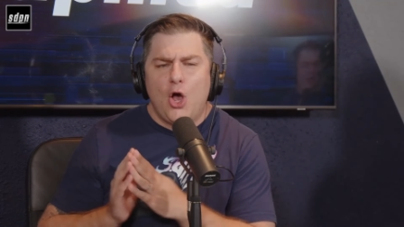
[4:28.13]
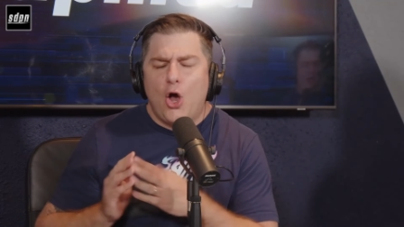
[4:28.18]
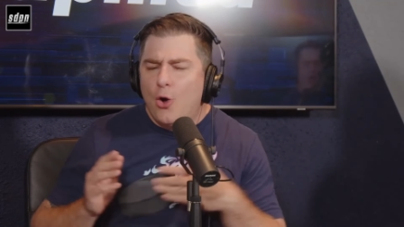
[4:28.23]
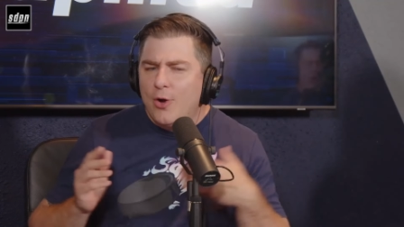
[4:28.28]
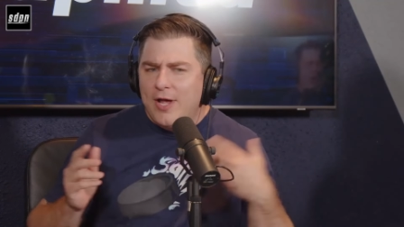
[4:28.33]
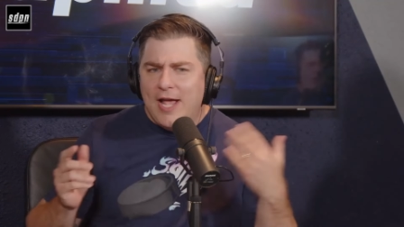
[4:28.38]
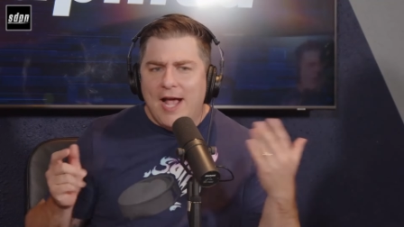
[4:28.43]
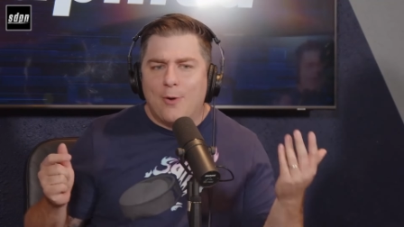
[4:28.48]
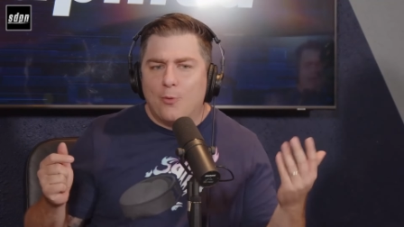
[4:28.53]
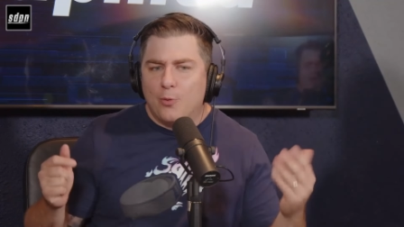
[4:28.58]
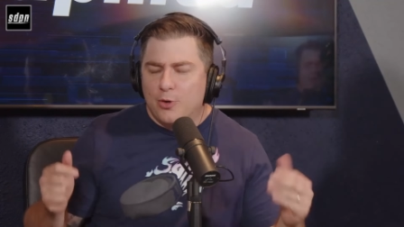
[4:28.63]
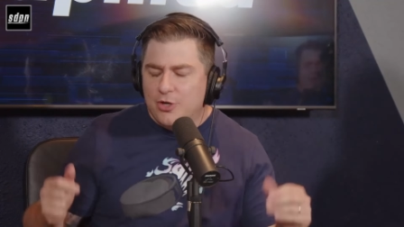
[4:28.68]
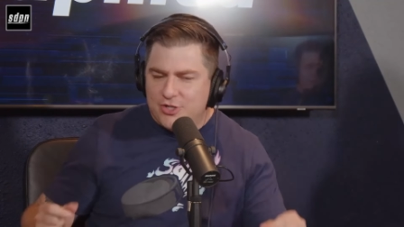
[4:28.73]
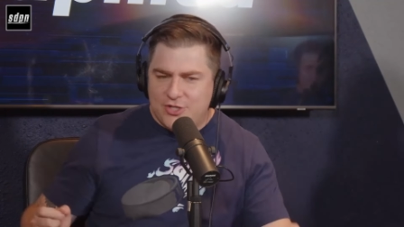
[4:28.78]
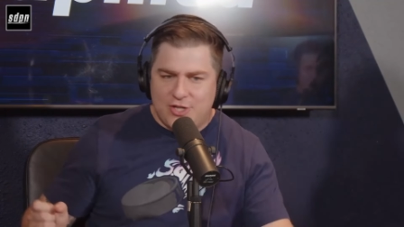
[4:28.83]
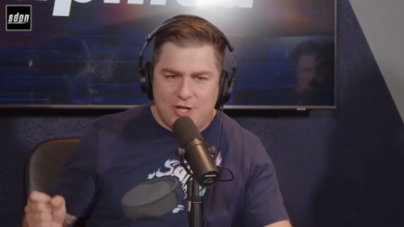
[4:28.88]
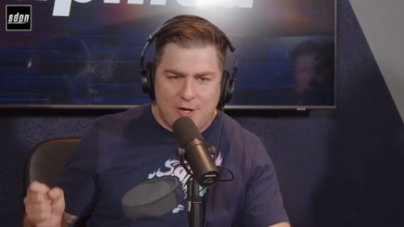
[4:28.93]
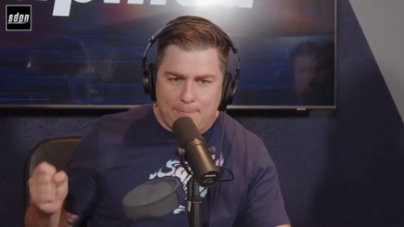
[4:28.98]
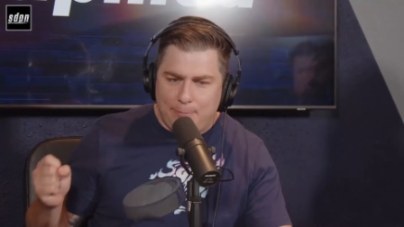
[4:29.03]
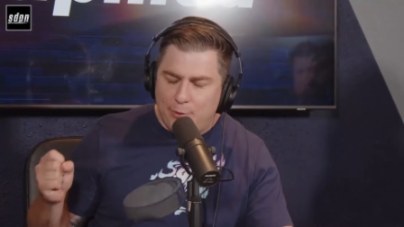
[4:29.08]
we're
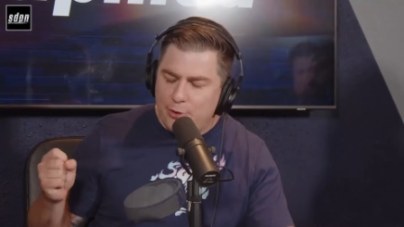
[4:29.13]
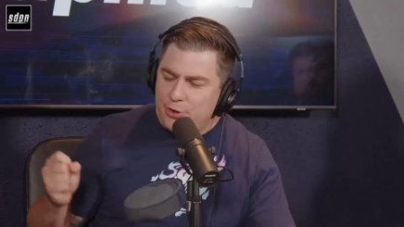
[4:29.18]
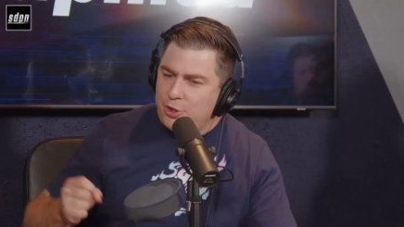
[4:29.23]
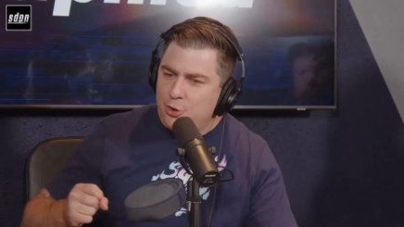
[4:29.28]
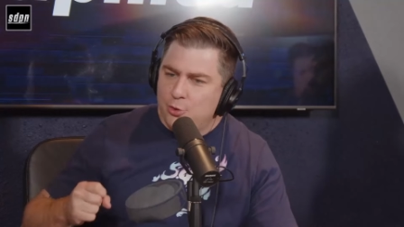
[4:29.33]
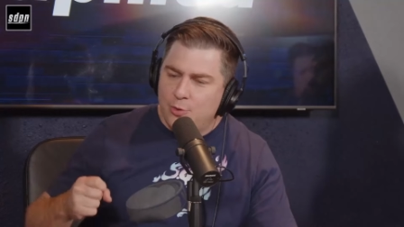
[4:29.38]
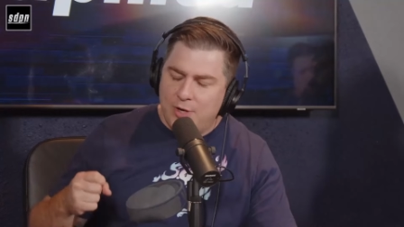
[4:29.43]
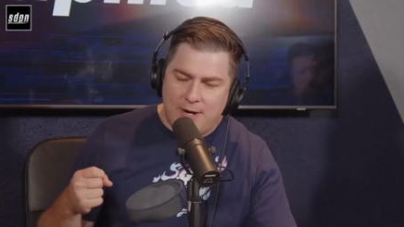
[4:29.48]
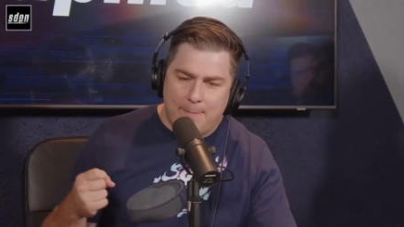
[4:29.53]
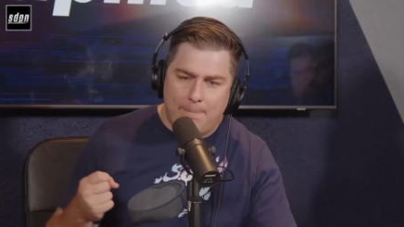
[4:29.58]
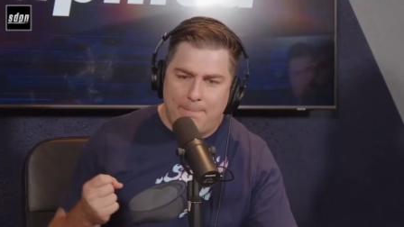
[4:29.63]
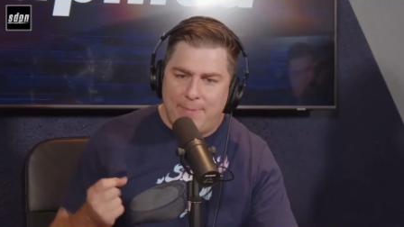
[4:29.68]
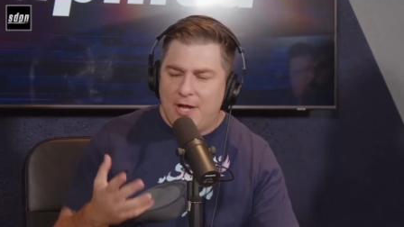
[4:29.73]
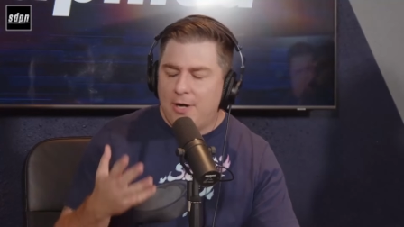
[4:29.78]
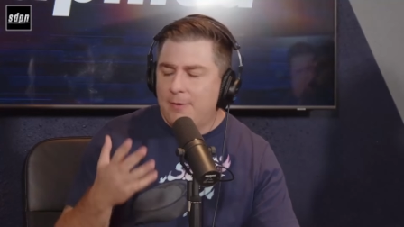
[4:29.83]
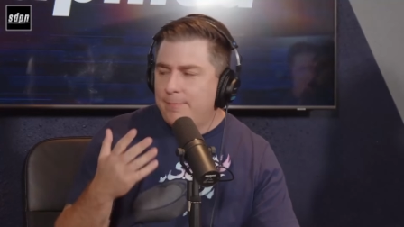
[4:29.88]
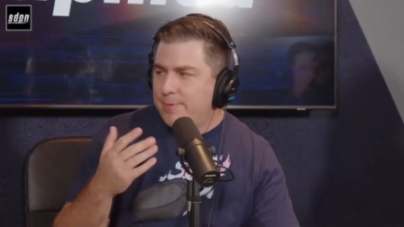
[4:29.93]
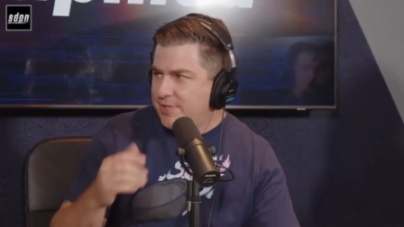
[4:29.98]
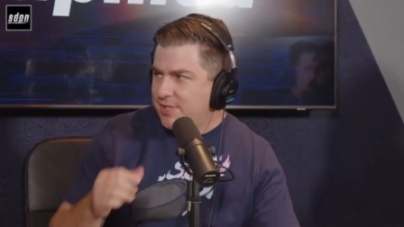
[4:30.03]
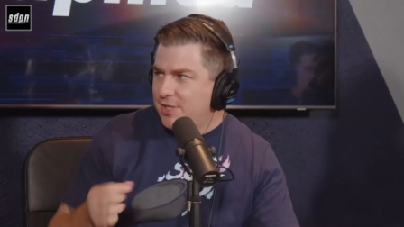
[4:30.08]
just going to put you in a
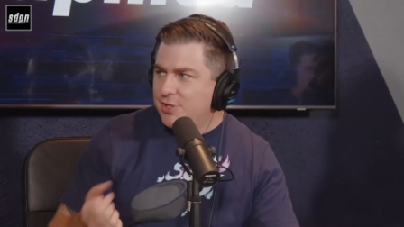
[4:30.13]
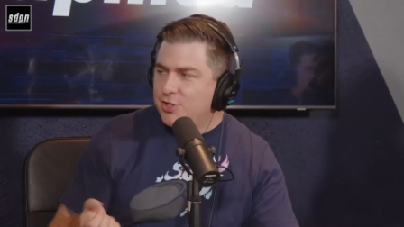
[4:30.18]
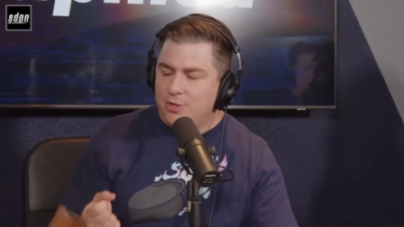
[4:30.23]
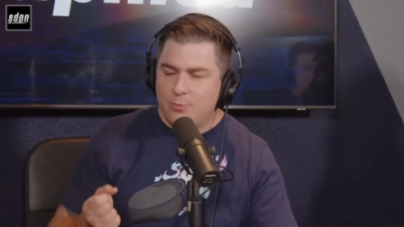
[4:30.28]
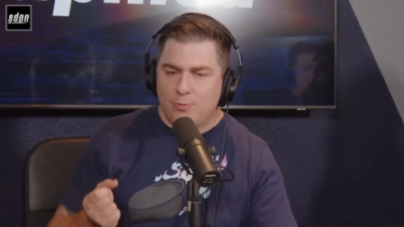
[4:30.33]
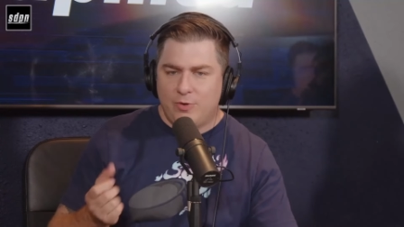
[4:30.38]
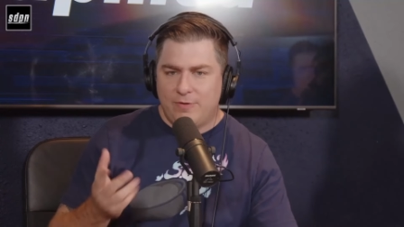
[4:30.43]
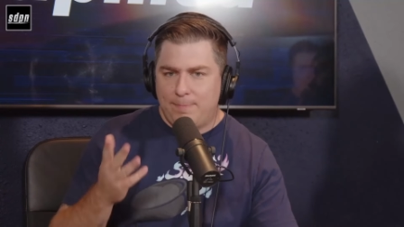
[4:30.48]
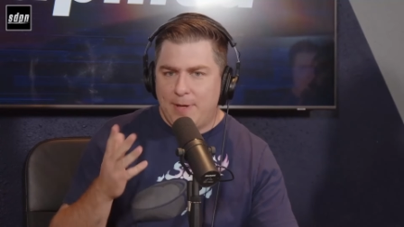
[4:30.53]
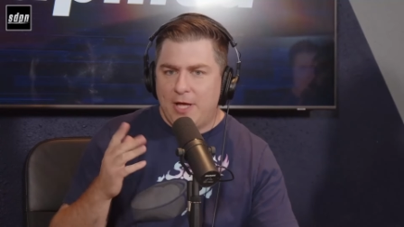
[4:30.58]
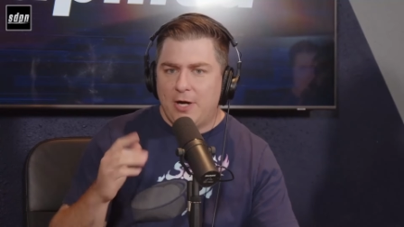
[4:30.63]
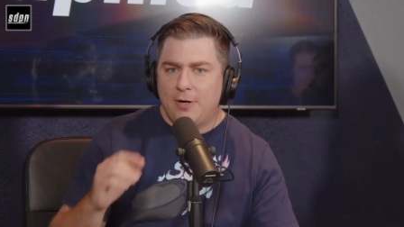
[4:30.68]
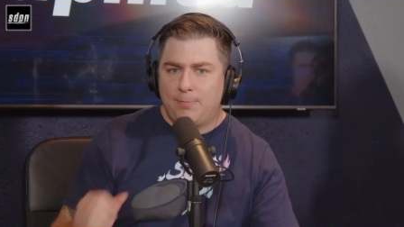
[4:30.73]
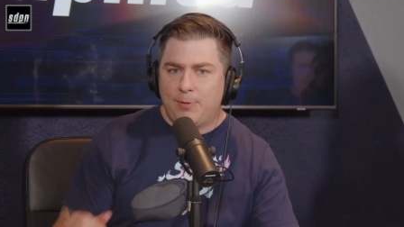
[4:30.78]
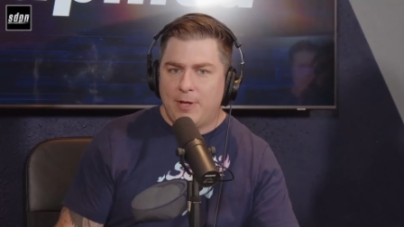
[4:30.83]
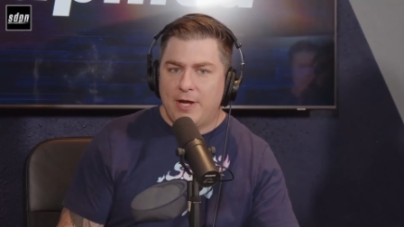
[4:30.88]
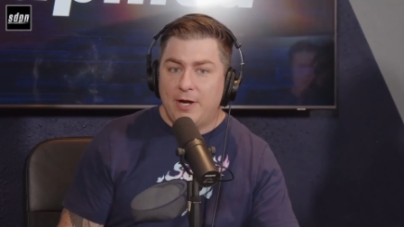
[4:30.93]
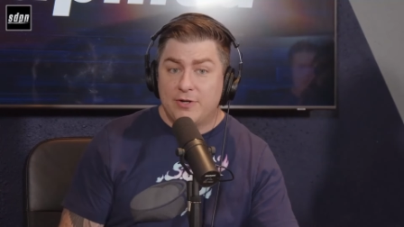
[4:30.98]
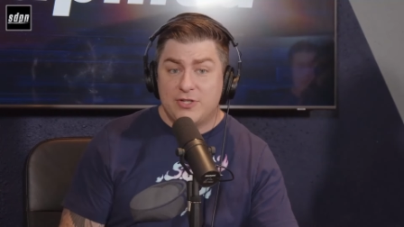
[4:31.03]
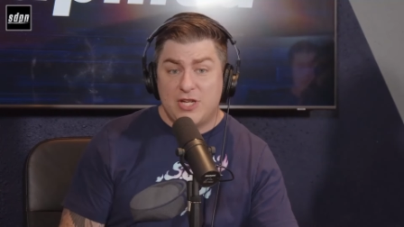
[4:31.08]
better position with better
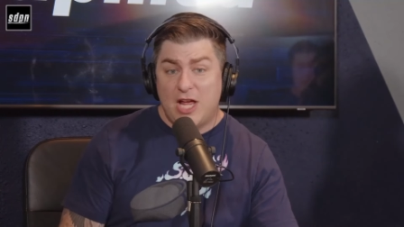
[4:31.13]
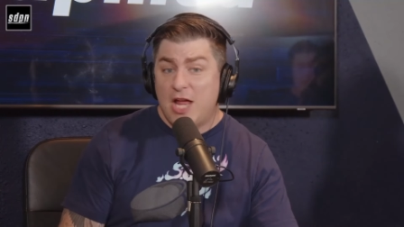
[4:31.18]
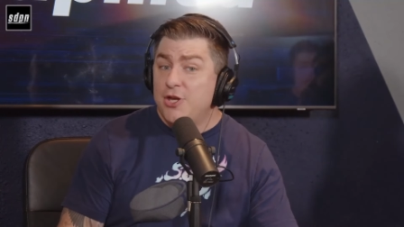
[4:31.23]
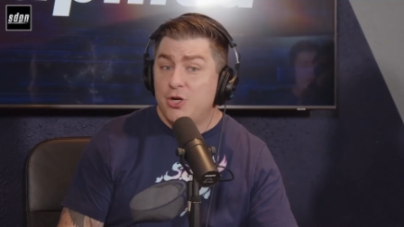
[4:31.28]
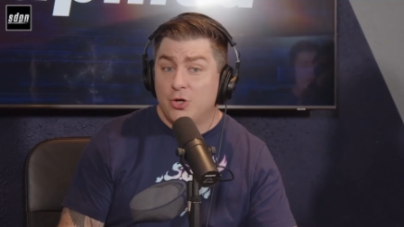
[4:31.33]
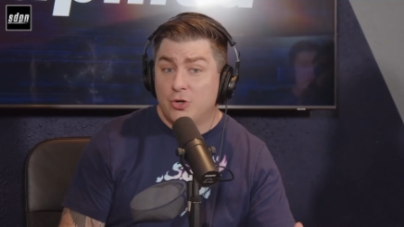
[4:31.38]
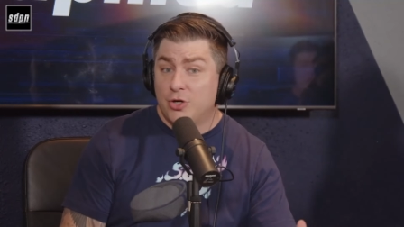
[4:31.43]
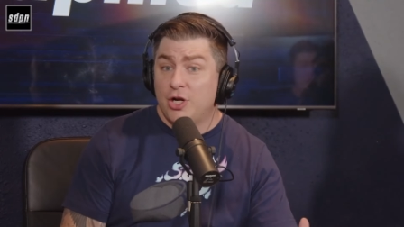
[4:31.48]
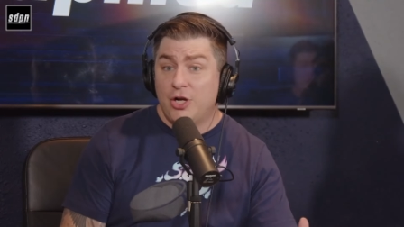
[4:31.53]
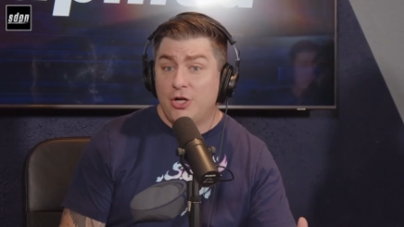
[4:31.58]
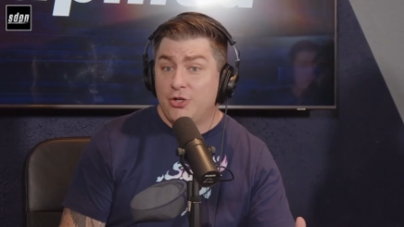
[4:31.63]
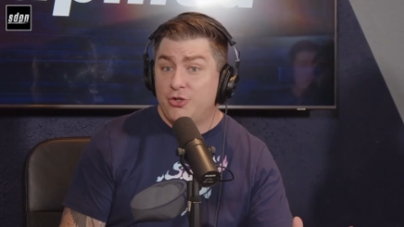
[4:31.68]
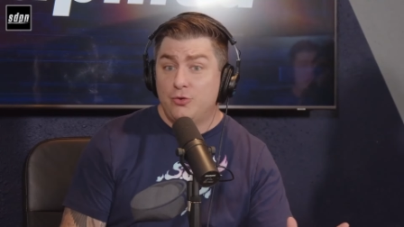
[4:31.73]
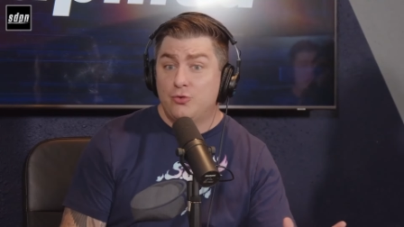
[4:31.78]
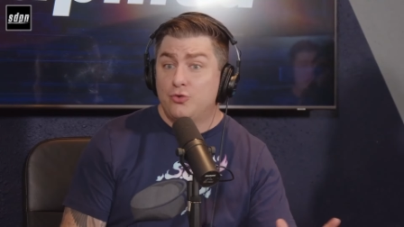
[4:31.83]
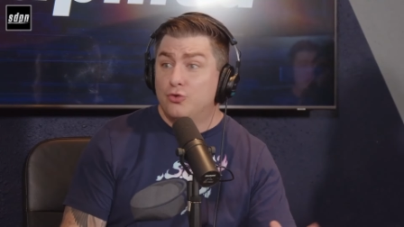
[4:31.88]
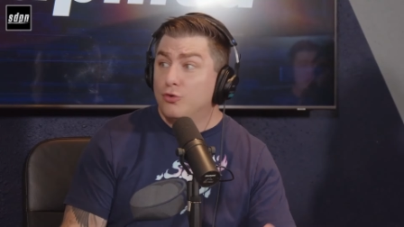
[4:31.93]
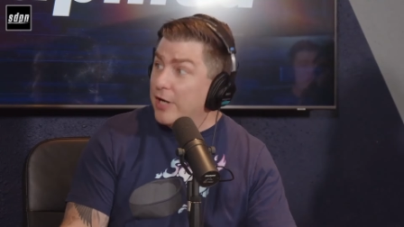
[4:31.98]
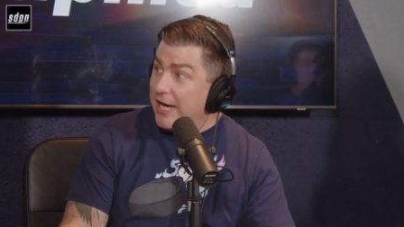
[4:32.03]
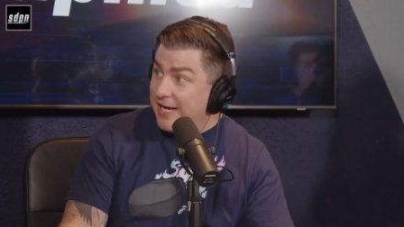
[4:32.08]
players, and you're going to
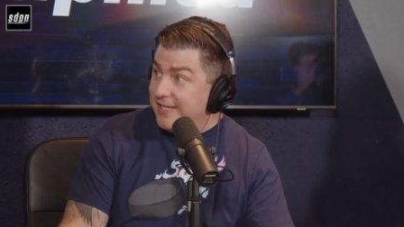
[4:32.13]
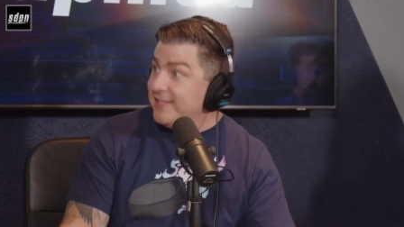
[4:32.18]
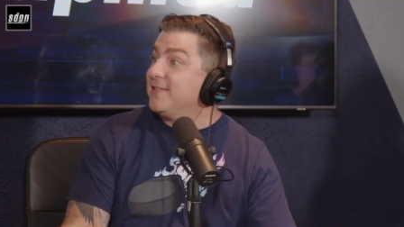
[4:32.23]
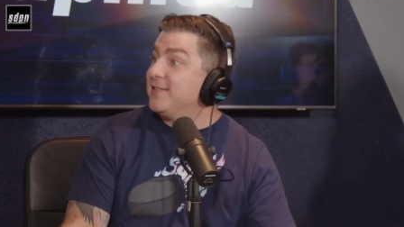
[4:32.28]
do great.